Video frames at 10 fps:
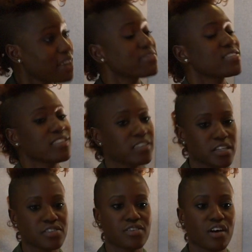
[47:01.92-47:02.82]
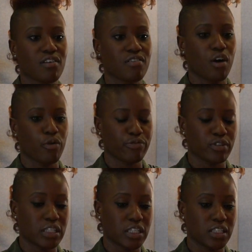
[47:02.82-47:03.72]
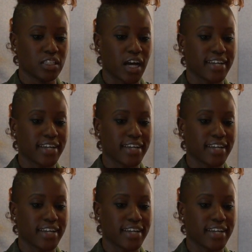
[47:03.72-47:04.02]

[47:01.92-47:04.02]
Absolutely. So hopefully,